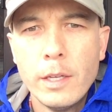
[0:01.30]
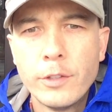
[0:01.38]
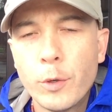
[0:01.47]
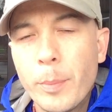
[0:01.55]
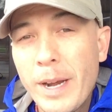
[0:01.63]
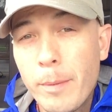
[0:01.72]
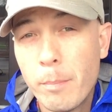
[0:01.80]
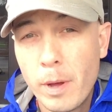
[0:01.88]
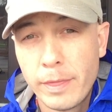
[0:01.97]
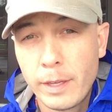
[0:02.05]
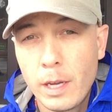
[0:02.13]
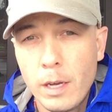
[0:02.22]
So about a
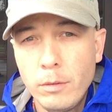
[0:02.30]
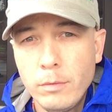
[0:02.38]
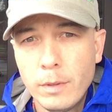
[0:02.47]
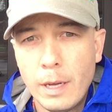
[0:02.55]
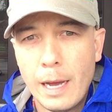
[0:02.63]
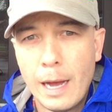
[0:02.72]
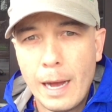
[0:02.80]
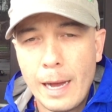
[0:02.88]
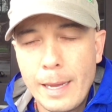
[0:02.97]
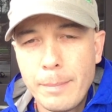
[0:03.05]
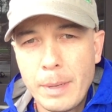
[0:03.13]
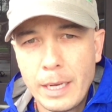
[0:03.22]
month ago,
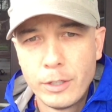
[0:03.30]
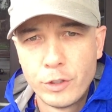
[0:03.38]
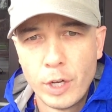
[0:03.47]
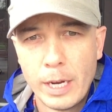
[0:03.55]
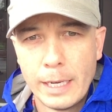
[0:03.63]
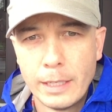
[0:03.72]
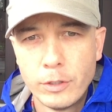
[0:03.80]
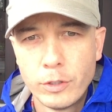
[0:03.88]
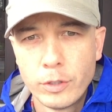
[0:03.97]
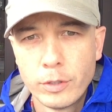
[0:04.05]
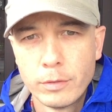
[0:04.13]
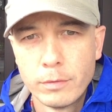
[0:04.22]
I made a change
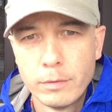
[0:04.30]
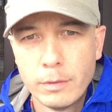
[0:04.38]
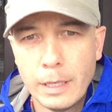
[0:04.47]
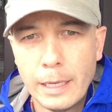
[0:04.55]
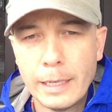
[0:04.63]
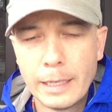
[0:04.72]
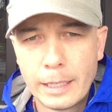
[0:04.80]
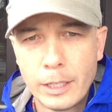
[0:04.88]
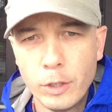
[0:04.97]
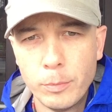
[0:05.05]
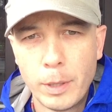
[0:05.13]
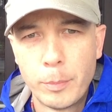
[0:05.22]
and it
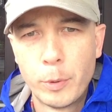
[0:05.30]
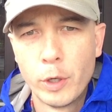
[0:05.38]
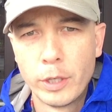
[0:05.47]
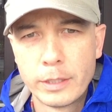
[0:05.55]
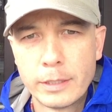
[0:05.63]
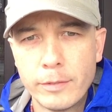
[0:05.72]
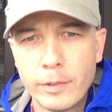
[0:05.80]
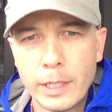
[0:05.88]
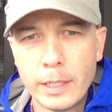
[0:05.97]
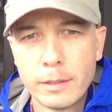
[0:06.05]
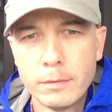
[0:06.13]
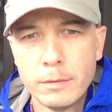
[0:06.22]
killed my productivity.
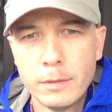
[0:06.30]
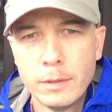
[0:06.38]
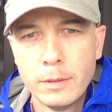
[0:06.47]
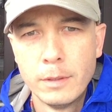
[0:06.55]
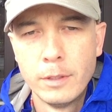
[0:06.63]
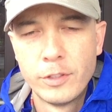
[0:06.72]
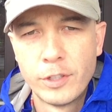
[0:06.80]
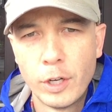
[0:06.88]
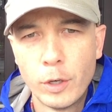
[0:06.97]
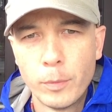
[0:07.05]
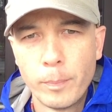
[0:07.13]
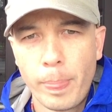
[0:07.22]

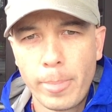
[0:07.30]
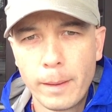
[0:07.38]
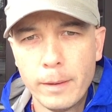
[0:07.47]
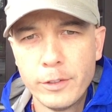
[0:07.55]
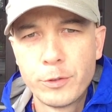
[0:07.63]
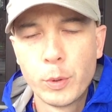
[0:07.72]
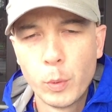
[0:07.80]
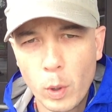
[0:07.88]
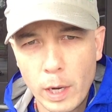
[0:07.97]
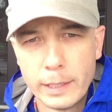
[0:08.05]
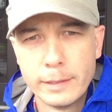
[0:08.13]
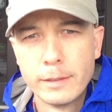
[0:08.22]
So let's
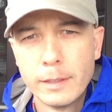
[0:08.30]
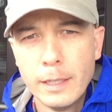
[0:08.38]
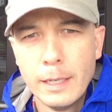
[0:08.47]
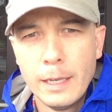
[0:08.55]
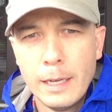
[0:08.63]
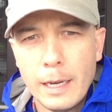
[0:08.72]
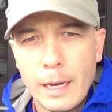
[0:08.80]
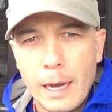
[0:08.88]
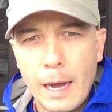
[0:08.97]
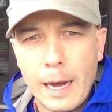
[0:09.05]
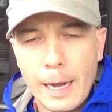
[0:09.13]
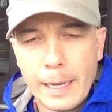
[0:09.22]
rewind.
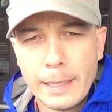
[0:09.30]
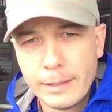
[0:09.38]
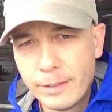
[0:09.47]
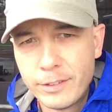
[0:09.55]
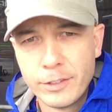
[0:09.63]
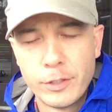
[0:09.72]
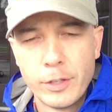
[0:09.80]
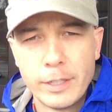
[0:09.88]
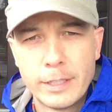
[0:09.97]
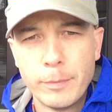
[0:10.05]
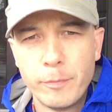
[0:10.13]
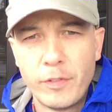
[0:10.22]
I listen to the
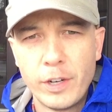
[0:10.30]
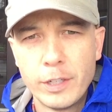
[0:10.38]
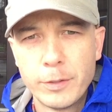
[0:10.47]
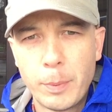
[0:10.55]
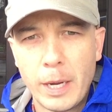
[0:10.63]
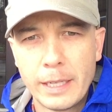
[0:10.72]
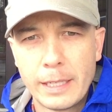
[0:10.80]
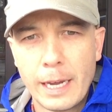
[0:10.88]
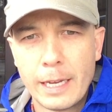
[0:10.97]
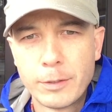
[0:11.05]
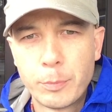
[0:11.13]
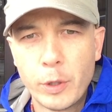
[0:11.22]
Tim Ferriss
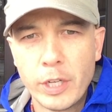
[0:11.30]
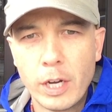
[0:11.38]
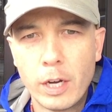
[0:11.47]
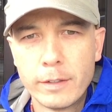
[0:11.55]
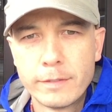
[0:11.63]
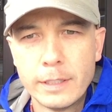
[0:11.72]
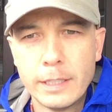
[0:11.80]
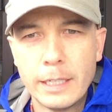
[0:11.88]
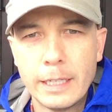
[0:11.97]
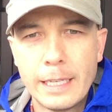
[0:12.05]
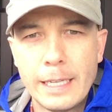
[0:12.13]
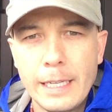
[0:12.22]
podcast pretty often, and
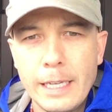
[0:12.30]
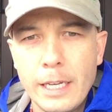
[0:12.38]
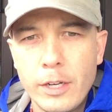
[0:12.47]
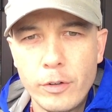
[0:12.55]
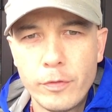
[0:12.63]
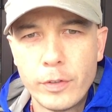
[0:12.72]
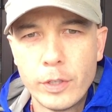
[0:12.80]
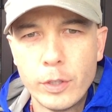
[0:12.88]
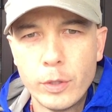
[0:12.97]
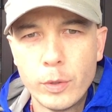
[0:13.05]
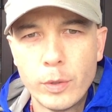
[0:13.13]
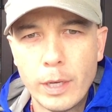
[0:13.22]
he
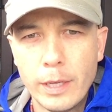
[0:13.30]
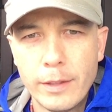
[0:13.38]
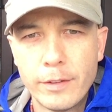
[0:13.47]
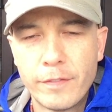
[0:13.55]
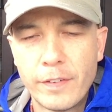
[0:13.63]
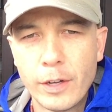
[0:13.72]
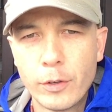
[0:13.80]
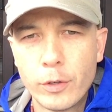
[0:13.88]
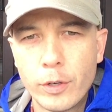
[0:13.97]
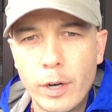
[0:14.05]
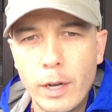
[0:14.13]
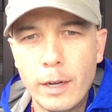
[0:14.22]
interviewed the
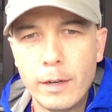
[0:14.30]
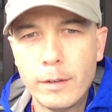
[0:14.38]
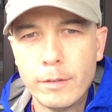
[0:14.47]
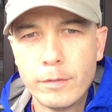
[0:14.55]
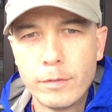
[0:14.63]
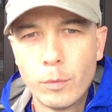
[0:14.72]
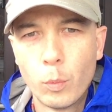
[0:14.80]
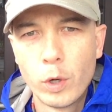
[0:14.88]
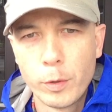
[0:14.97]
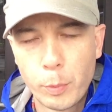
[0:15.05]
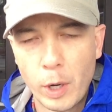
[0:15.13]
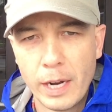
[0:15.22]
founder of
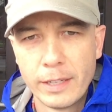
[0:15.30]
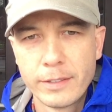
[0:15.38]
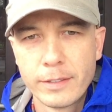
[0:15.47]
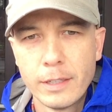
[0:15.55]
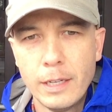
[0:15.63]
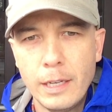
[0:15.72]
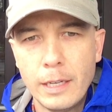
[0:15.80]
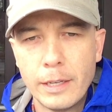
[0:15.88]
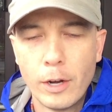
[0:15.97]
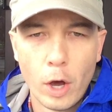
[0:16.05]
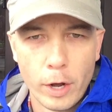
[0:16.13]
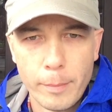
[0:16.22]
WordPress and
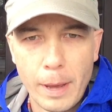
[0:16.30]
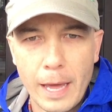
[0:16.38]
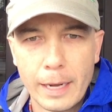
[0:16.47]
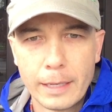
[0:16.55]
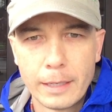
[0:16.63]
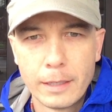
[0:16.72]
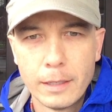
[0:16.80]
Automattic,